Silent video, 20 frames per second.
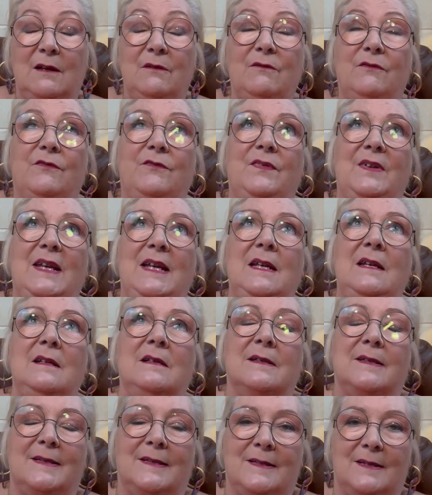And
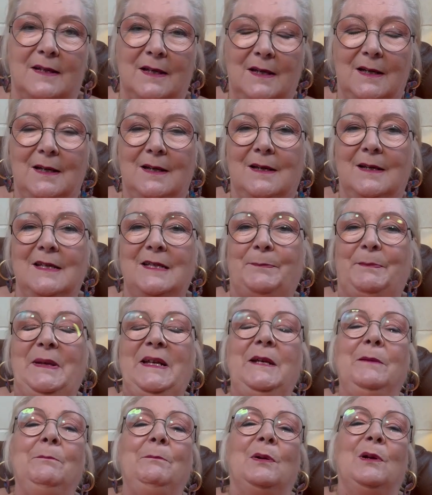Venus has been
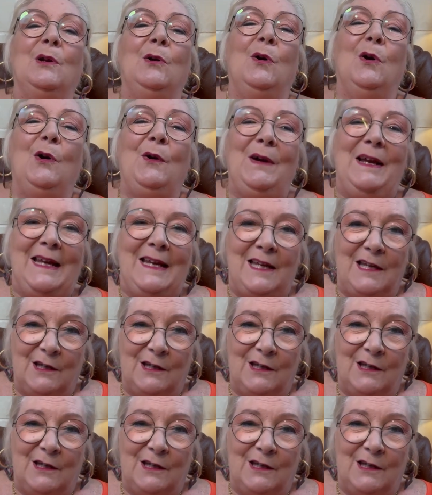imploring